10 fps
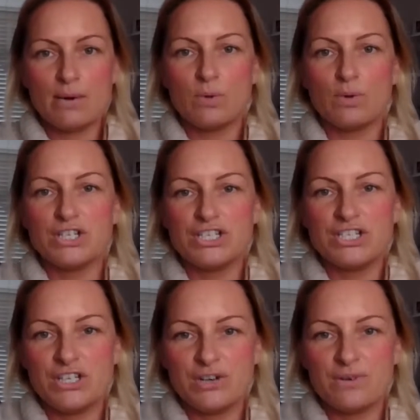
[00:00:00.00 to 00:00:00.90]
but I want you
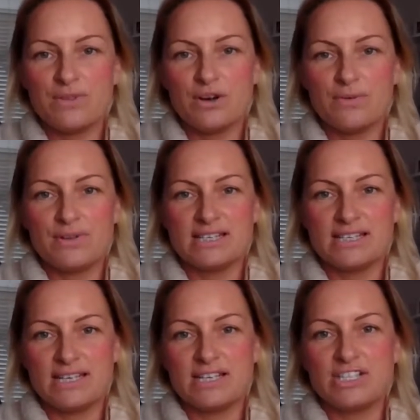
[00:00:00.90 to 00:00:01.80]
to know, though, that
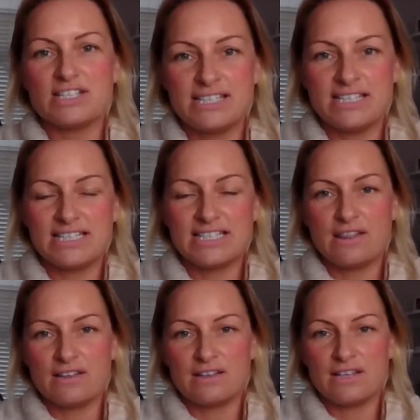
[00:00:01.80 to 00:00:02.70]
instead of just sitting
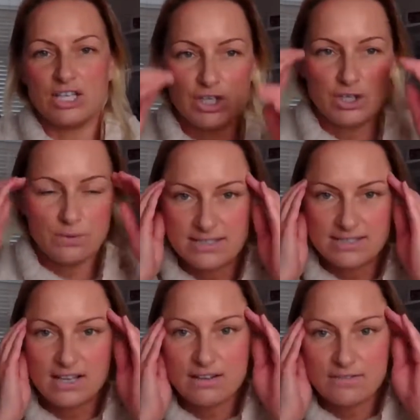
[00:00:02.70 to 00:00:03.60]
and thinking you
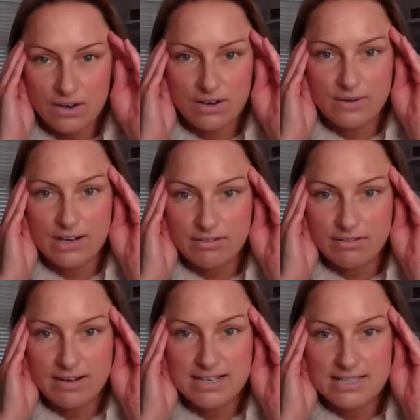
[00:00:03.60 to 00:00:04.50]
yourself are going
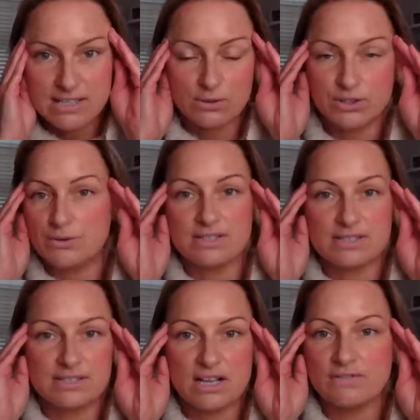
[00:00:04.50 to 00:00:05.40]
crazy or you
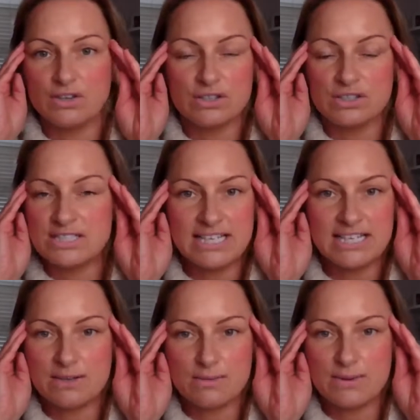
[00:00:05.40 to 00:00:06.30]
yourself are not
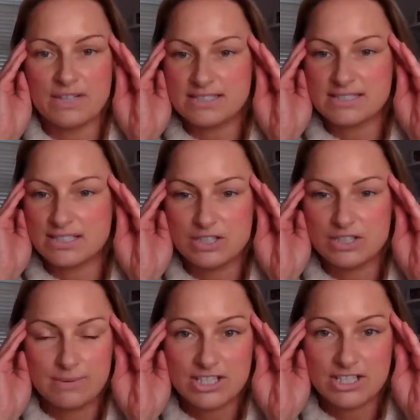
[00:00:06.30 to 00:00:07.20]
dealing with this
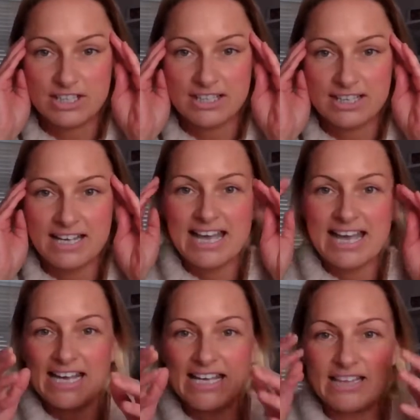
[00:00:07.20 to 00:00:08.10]
situation
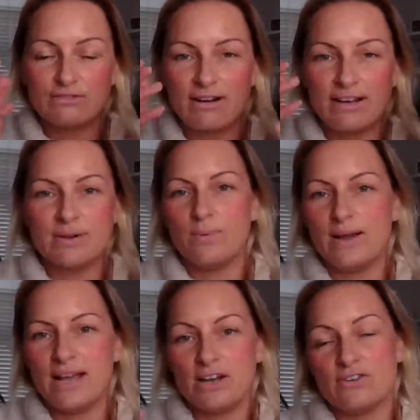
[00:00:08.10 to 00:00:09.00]
in the right
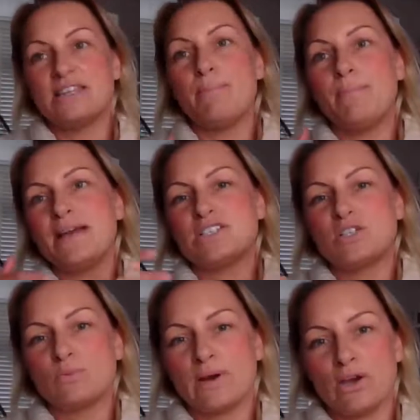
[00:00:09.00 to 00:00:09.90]
way or in the
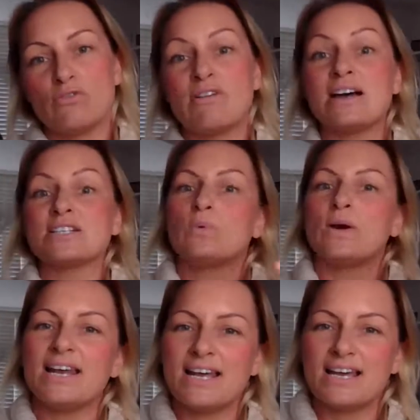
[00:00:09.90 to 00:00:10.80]
best way or as
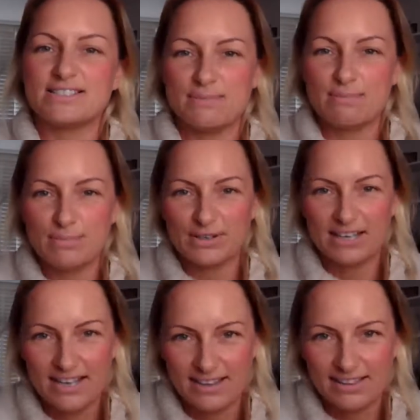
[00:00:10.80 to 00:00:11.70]
well as
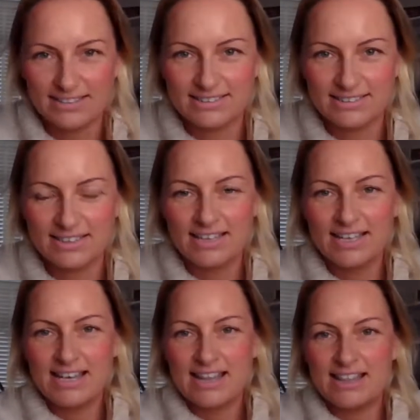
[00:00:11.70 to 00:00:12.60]
somebody else,
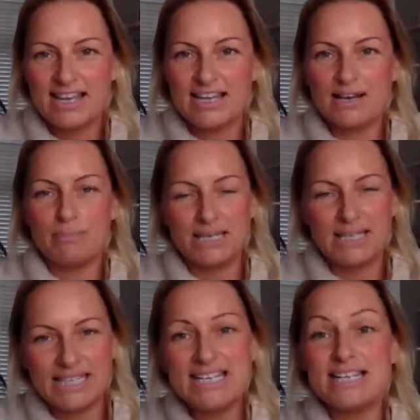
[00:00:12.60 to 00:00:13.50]
then
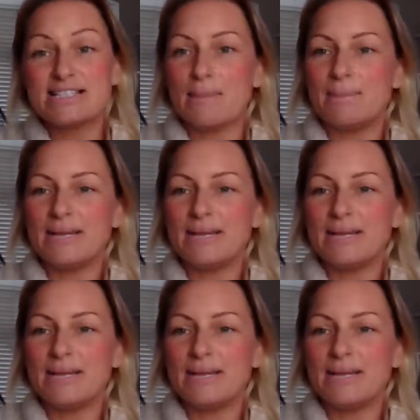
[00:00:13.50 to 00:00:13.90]
please,